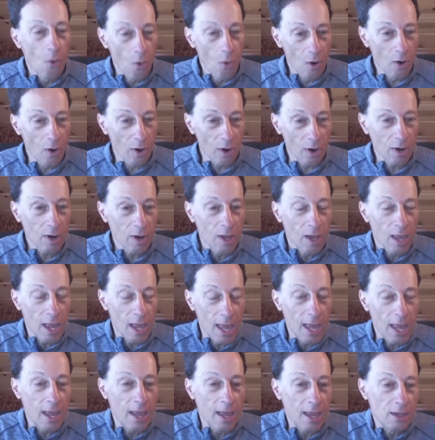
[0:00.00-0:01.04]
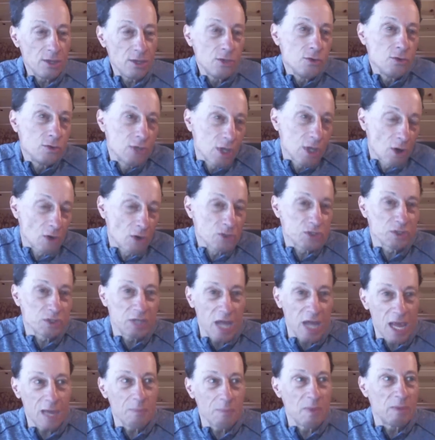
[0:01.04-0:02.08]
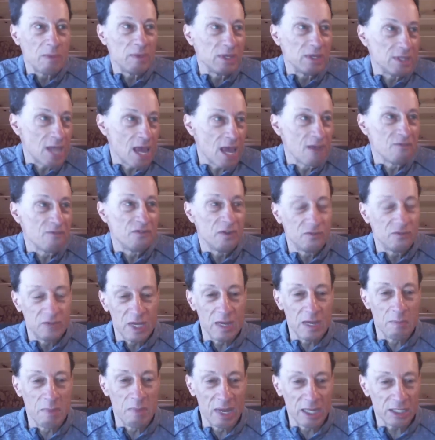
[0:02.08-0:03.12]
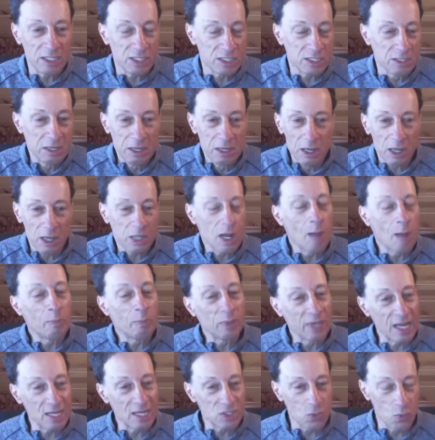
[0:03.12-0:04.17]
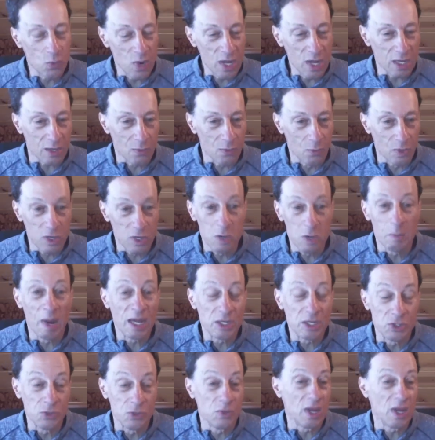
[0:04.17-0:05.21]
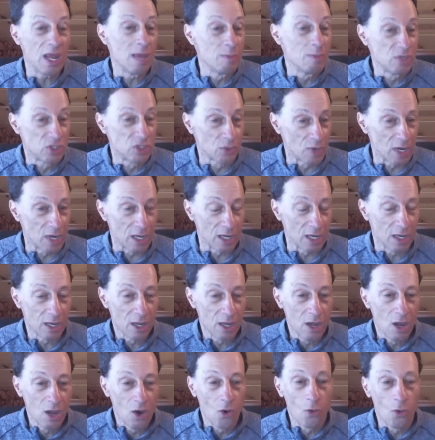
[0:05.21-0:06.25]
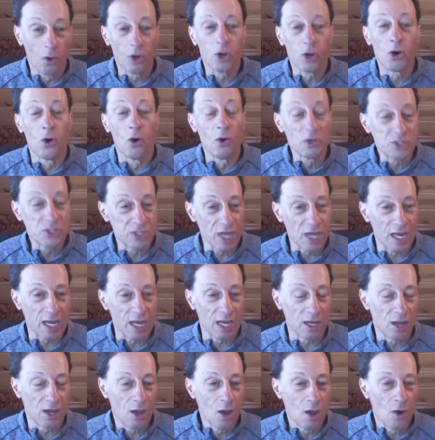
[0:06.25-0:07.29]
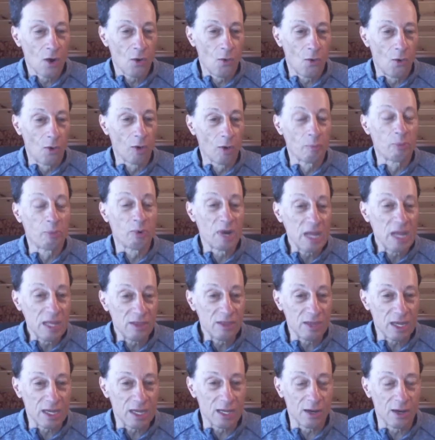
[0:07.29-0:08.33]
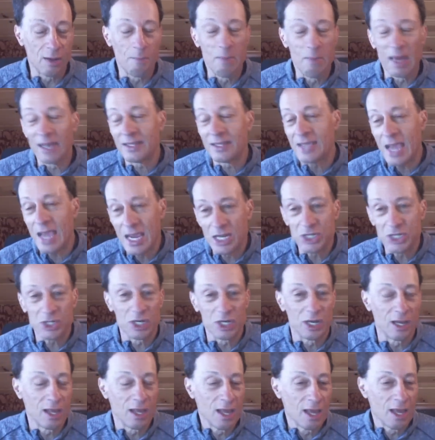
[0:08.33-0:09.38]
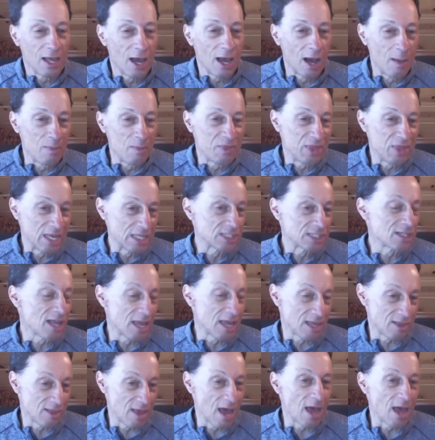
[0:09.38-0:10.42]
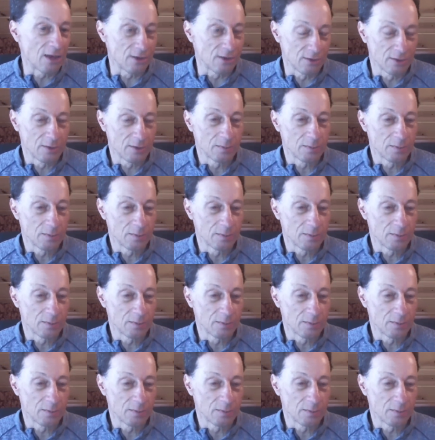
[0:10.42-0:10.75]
Or you can also take maybe 10, 15 minutes a couple of days a week where you might do imagery or goal setting or breathing, meditation, things like that.